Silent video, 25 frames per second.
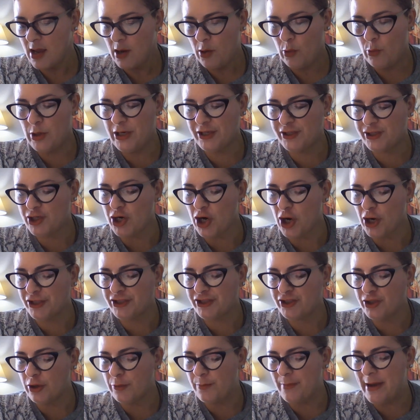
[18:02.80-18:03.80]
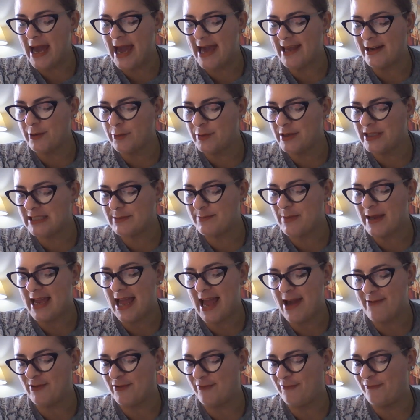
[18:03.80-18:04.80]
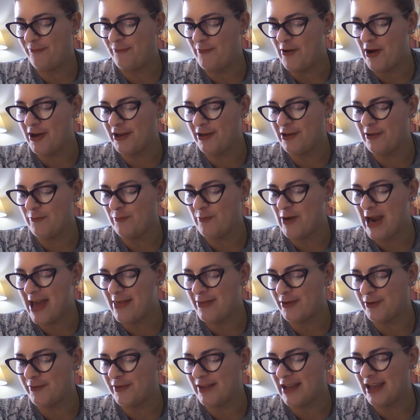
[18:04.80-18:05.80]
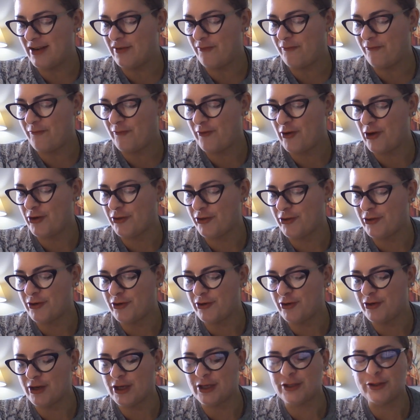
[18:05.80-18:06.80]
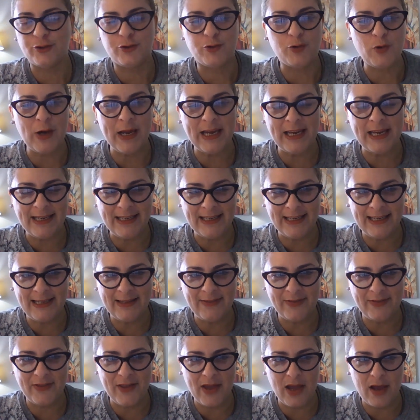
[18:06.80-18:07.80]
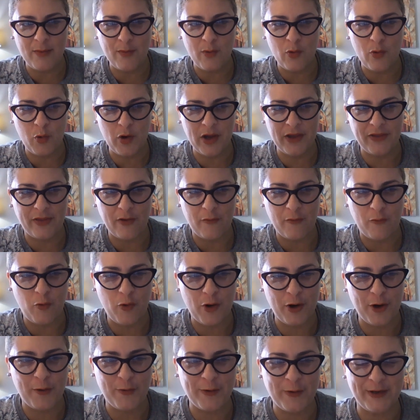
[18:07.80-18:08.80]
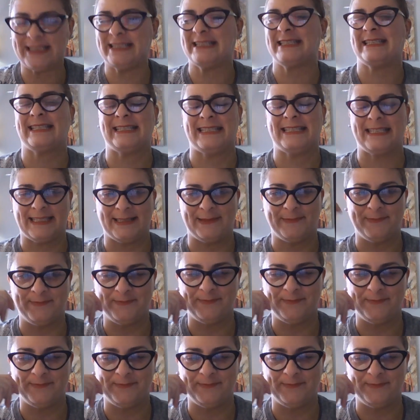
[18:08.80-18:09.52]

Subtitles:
Recharge your batteries by having fun rather than further draining them with worries.